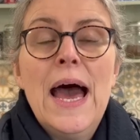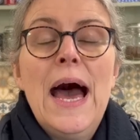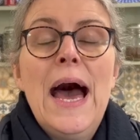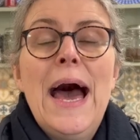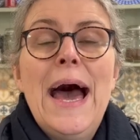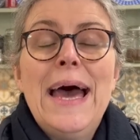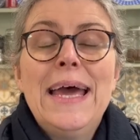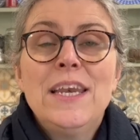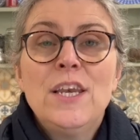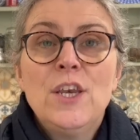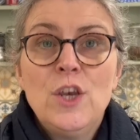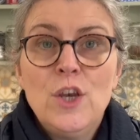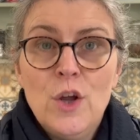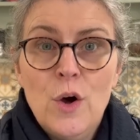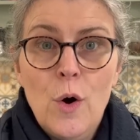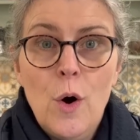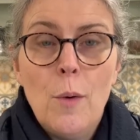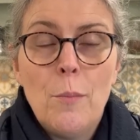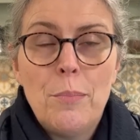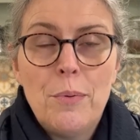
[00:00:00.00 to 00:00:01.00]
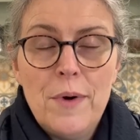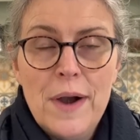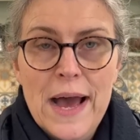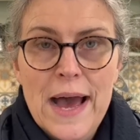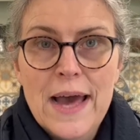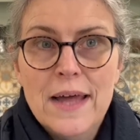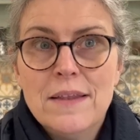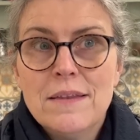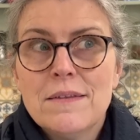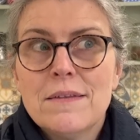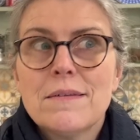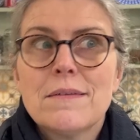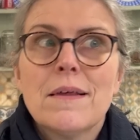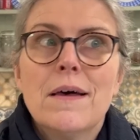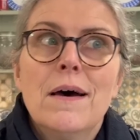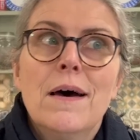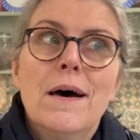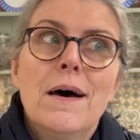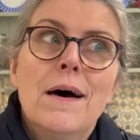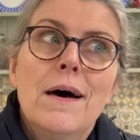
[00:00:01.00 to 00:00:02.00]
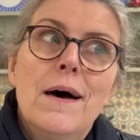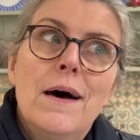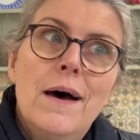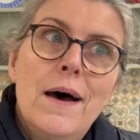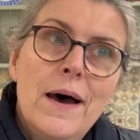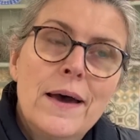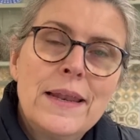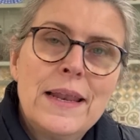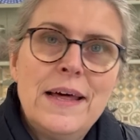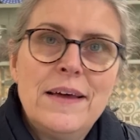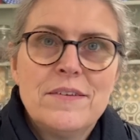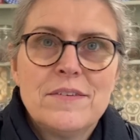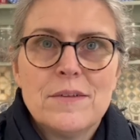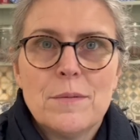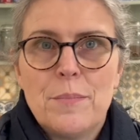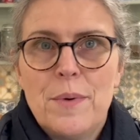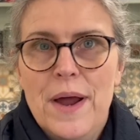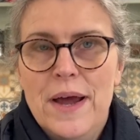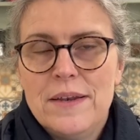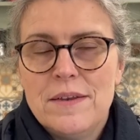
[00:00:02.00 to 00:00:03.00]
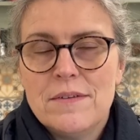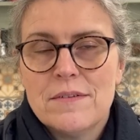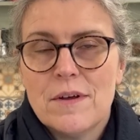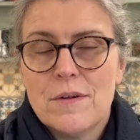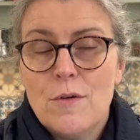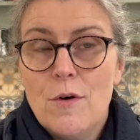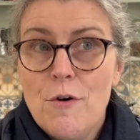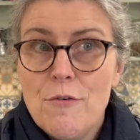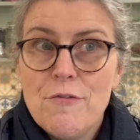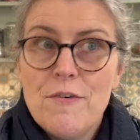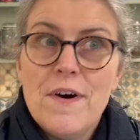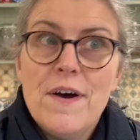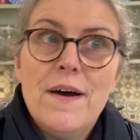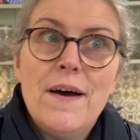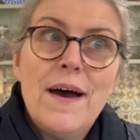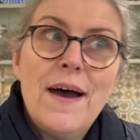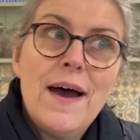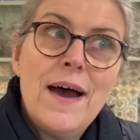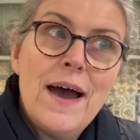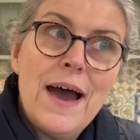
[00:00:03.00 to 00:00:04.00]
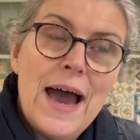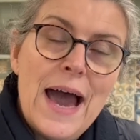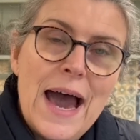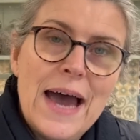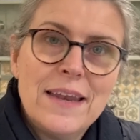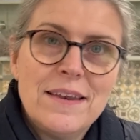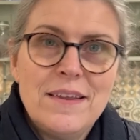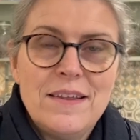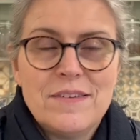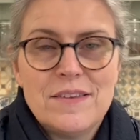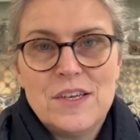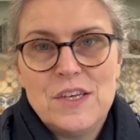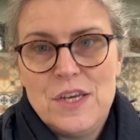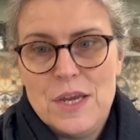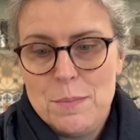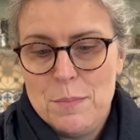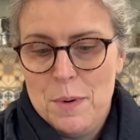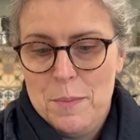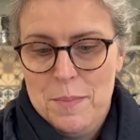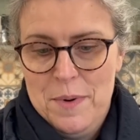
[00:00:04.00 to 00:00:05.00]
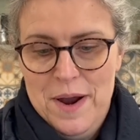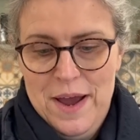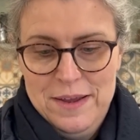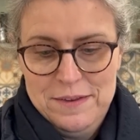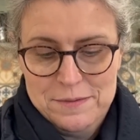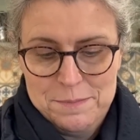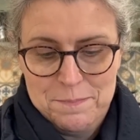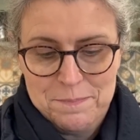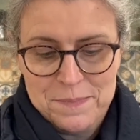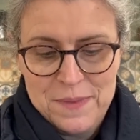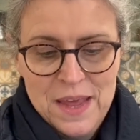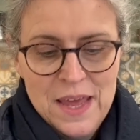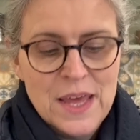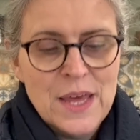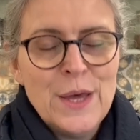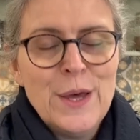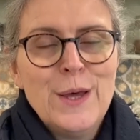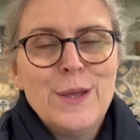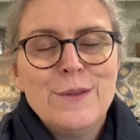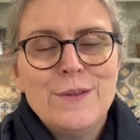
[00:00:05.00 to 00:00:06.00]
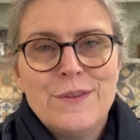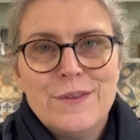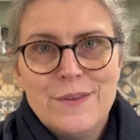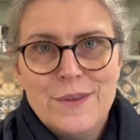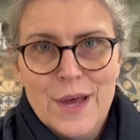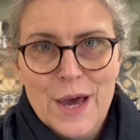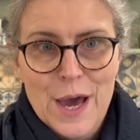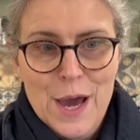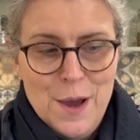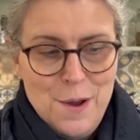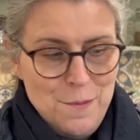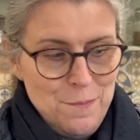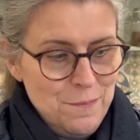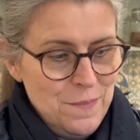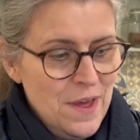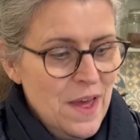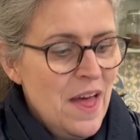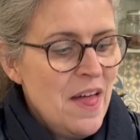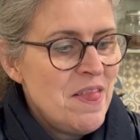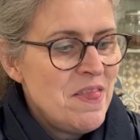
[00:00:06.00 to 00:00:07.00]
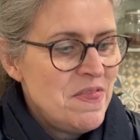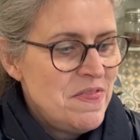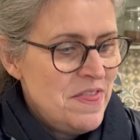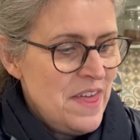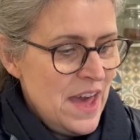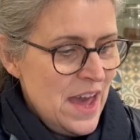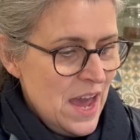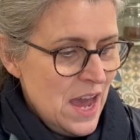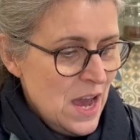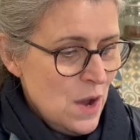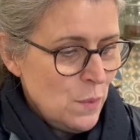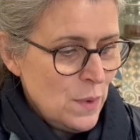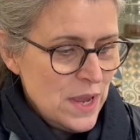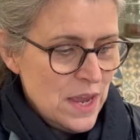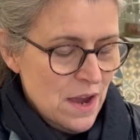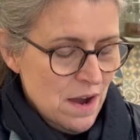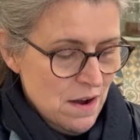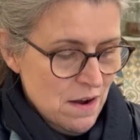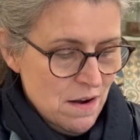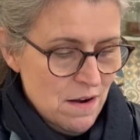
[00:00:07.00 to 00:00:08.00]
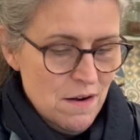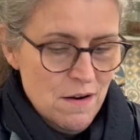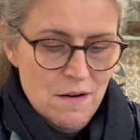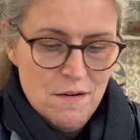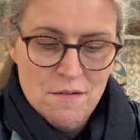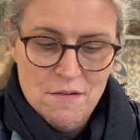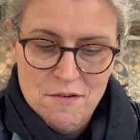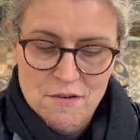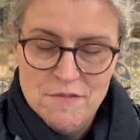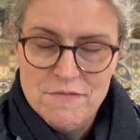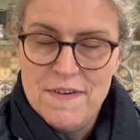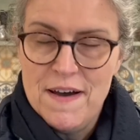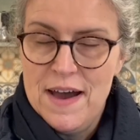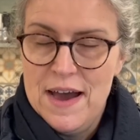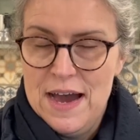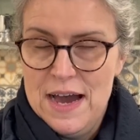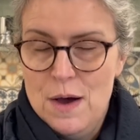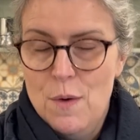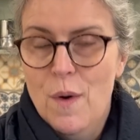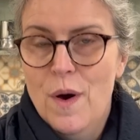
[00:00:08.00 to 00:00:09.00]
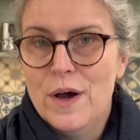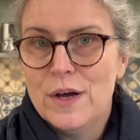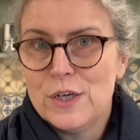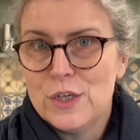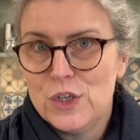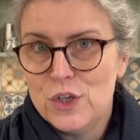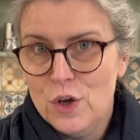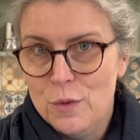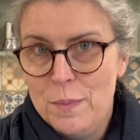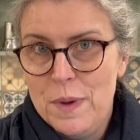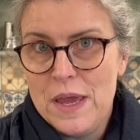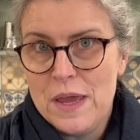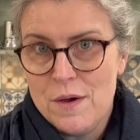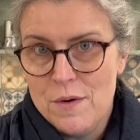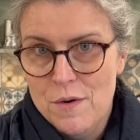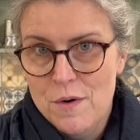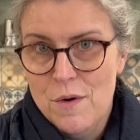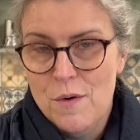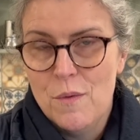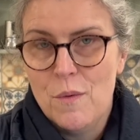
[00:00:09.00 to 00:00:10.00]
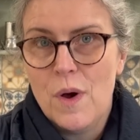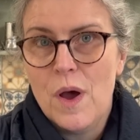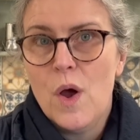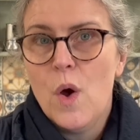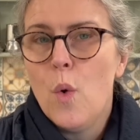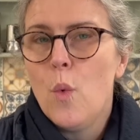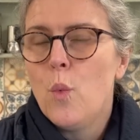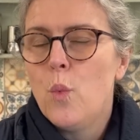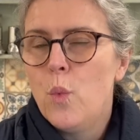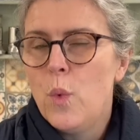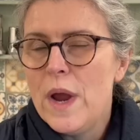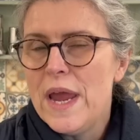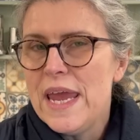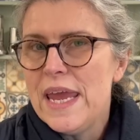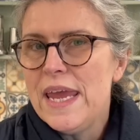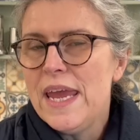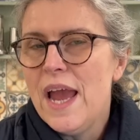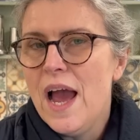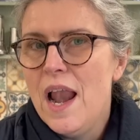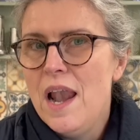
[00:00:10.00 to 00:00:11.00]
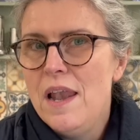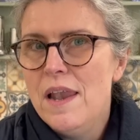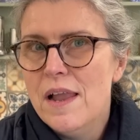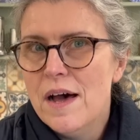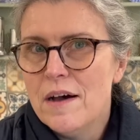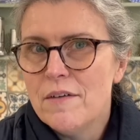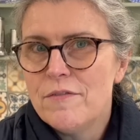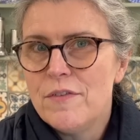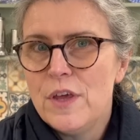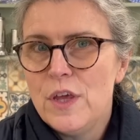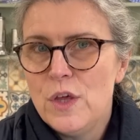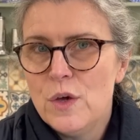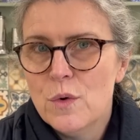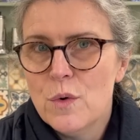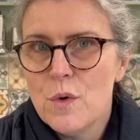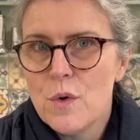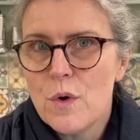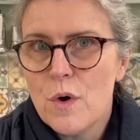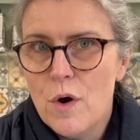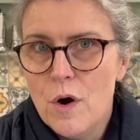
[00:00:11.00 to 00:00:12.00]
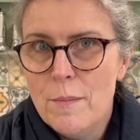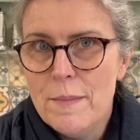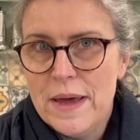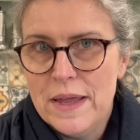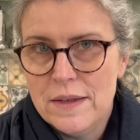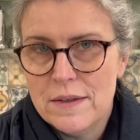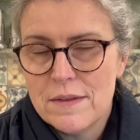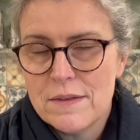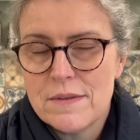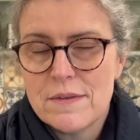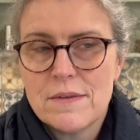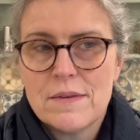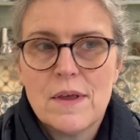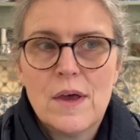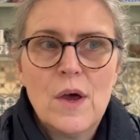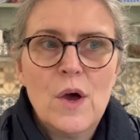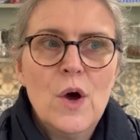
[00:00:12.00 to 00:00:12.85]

and not brands unless the brand is on offer and it's a cheaper price. So there we are of our shopping haul. We love your comments.